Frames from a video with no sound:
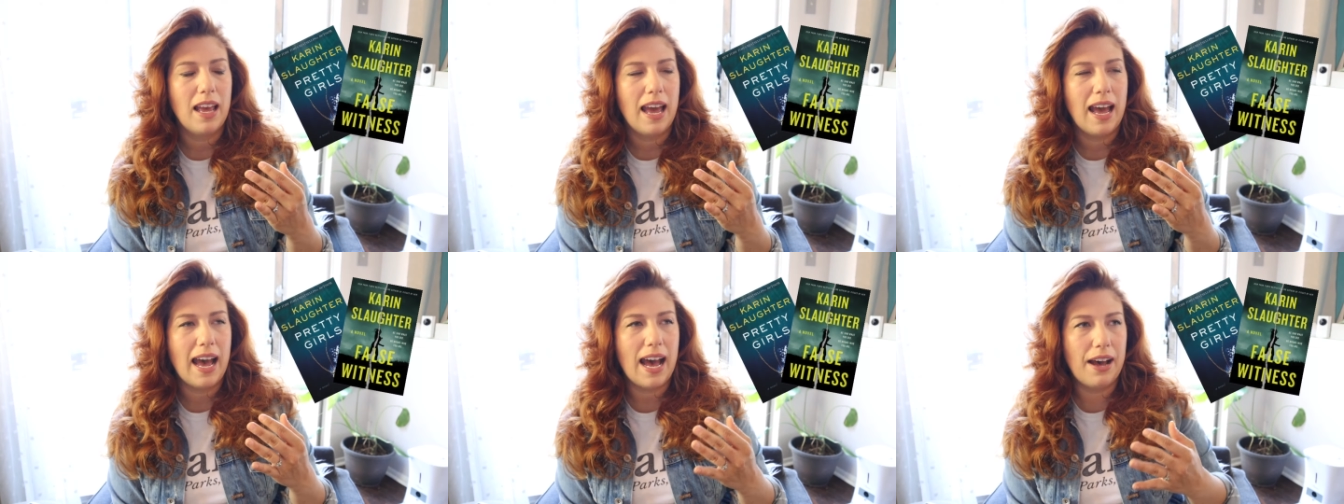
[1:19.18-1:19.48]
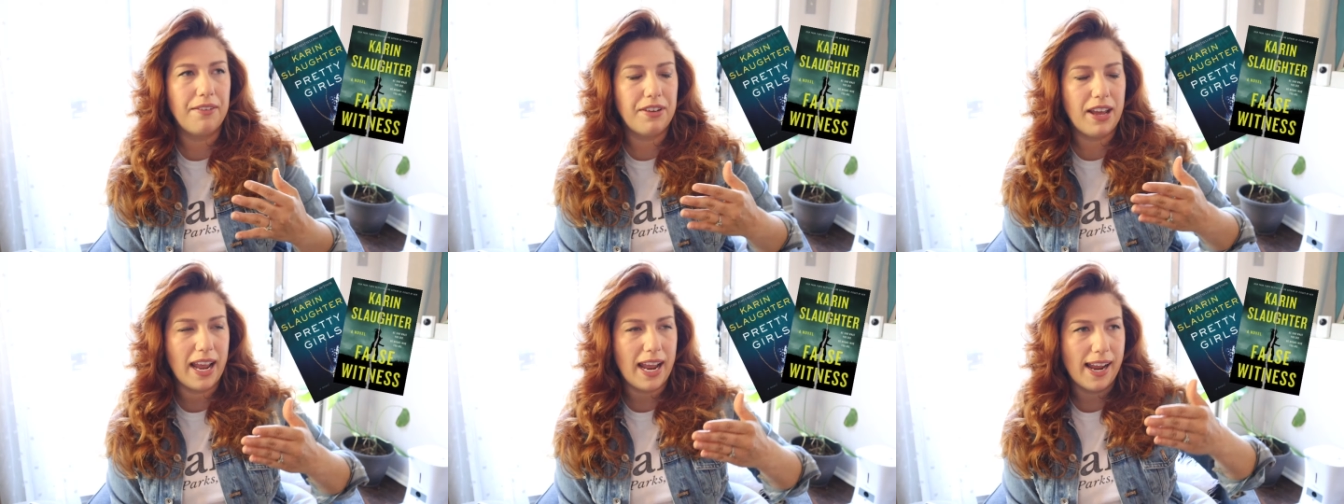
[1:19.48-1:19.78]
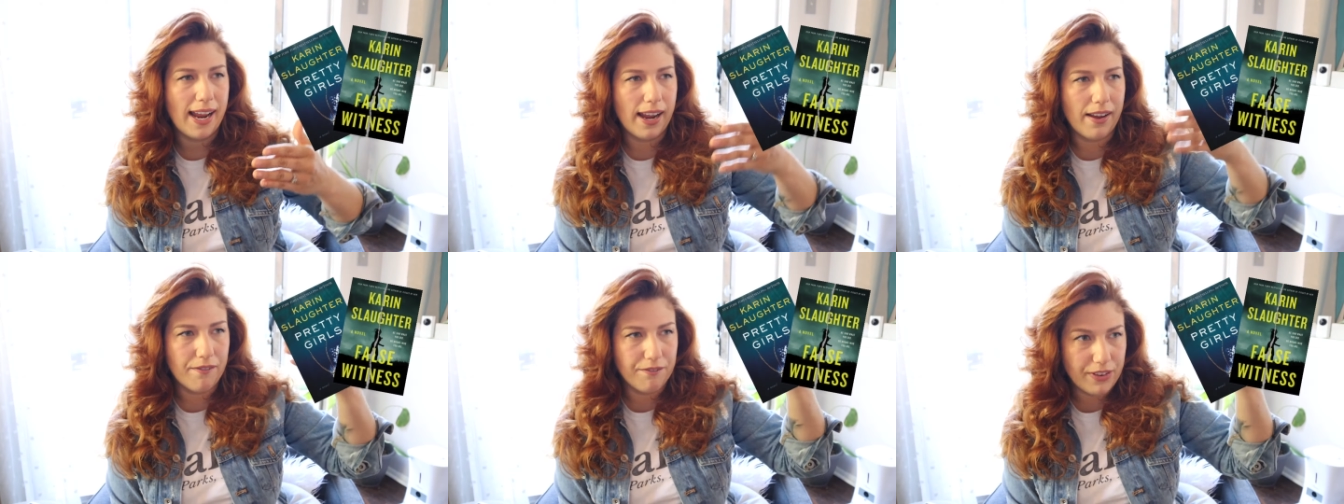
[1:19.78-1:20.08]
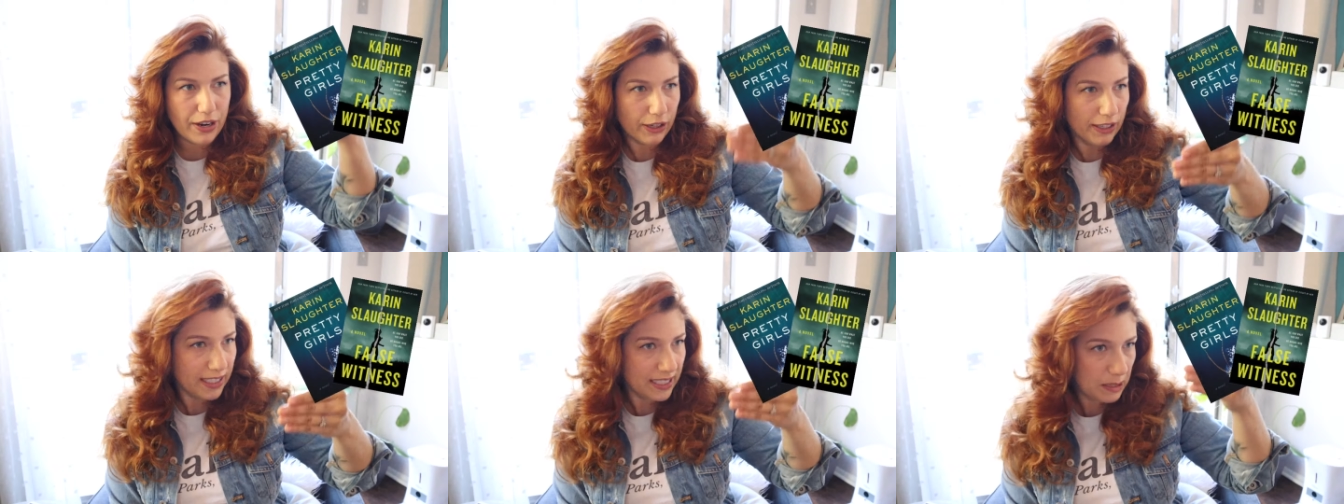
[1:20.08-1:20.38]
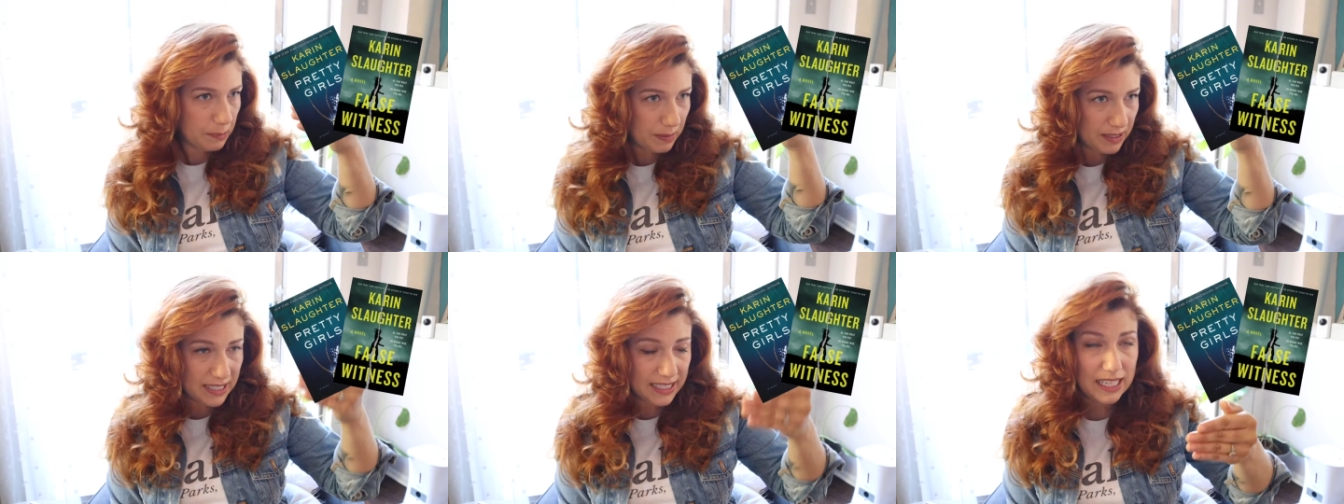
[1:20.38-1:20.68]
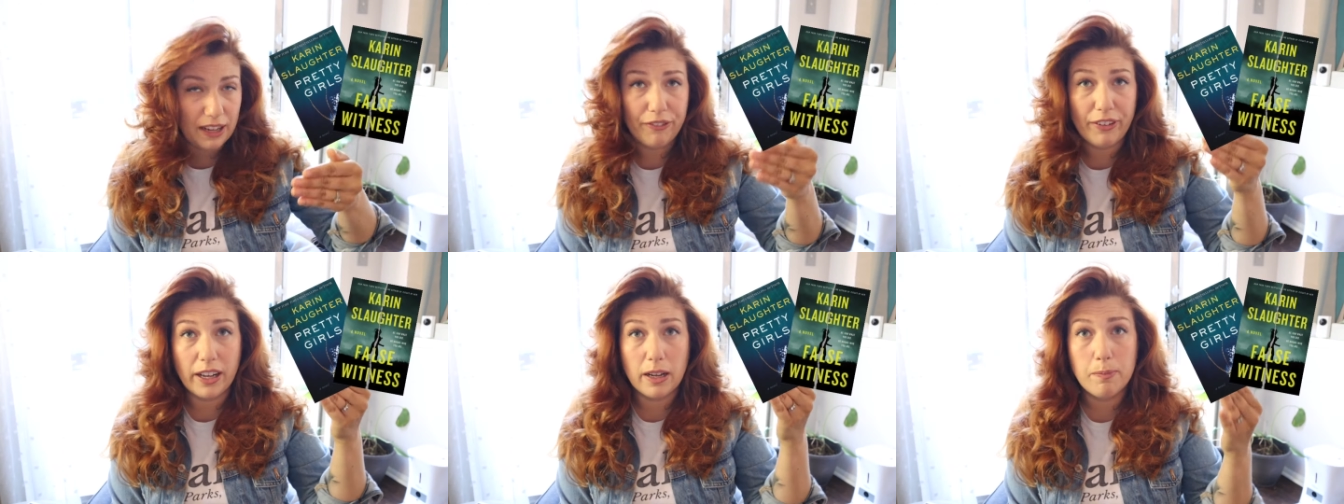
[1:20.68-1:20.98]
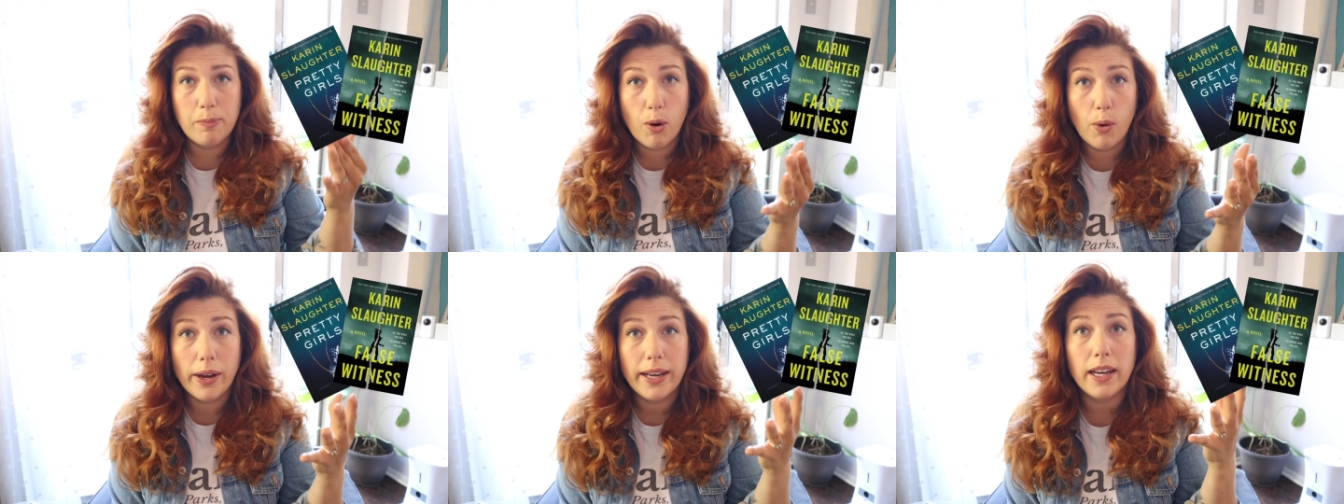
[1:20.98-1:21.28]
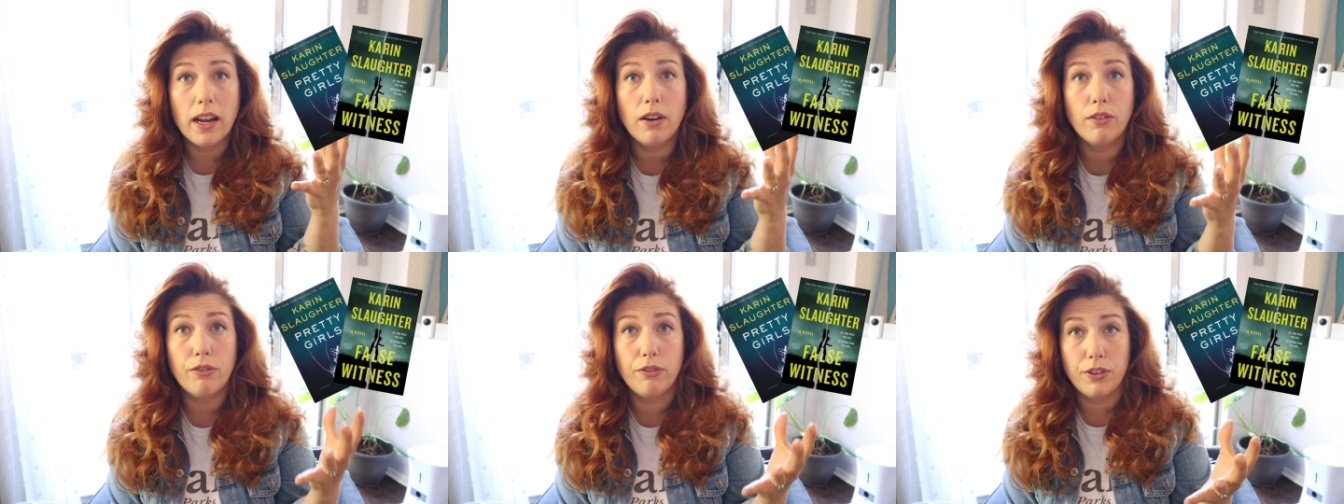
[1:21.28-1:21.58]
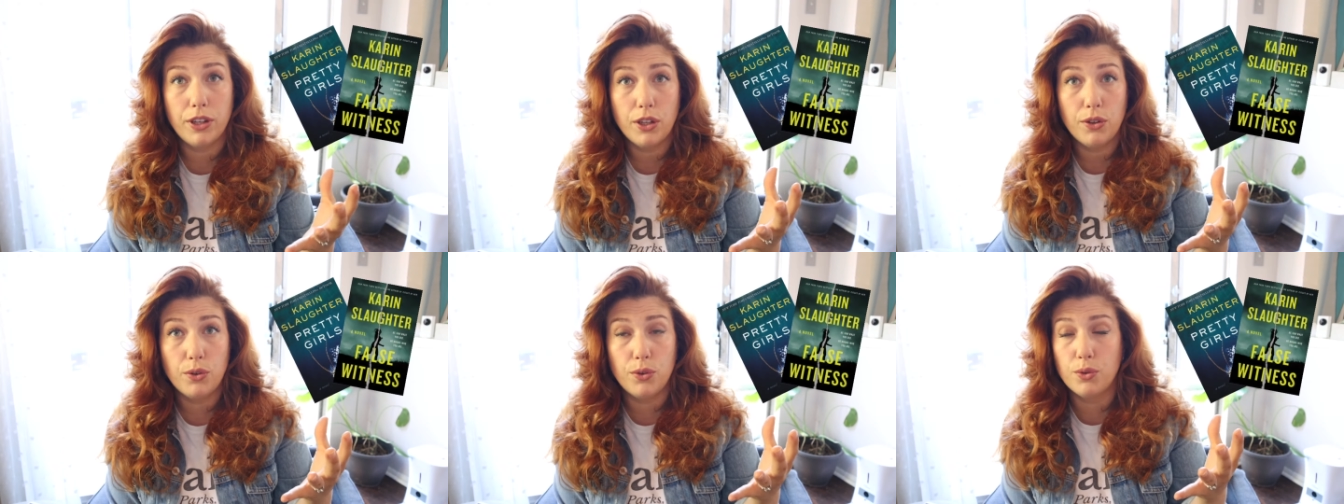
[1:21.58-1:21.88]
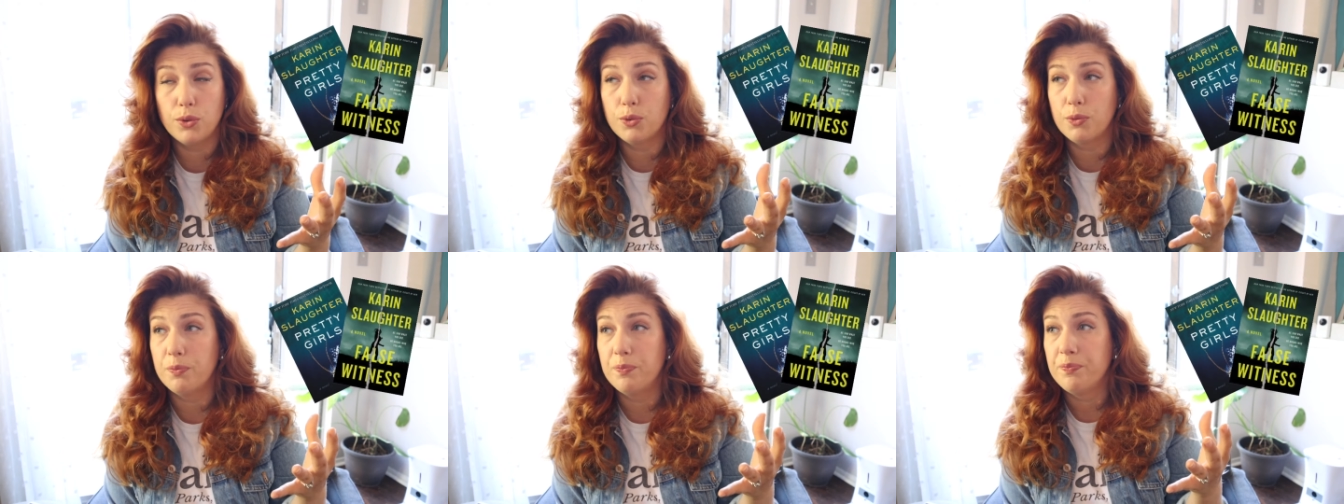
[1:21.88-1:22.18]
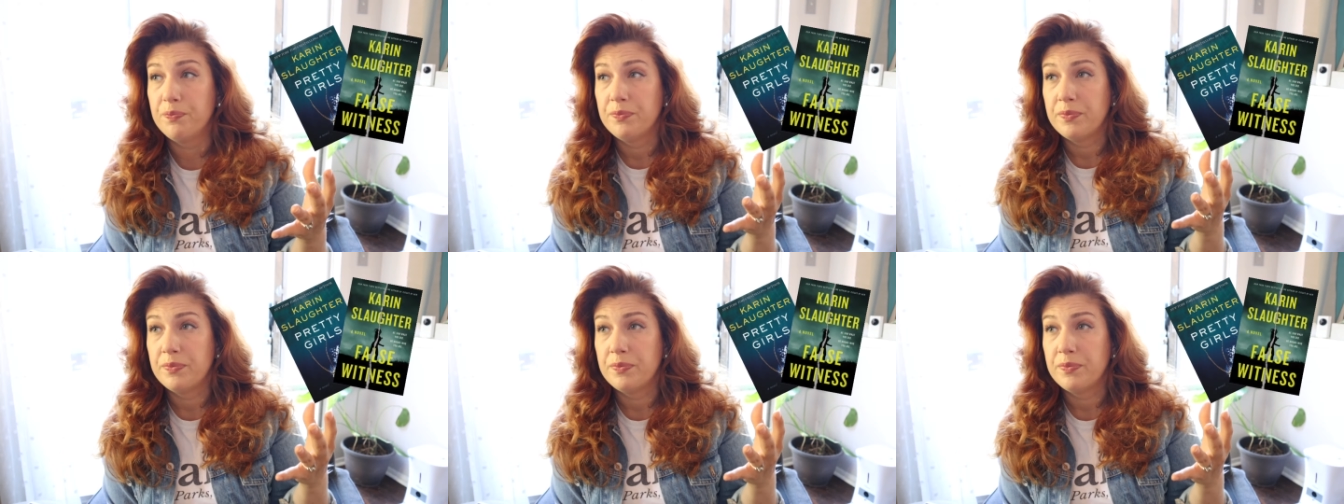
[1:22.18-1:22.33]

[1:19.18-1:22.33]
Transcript: have a very specific point of view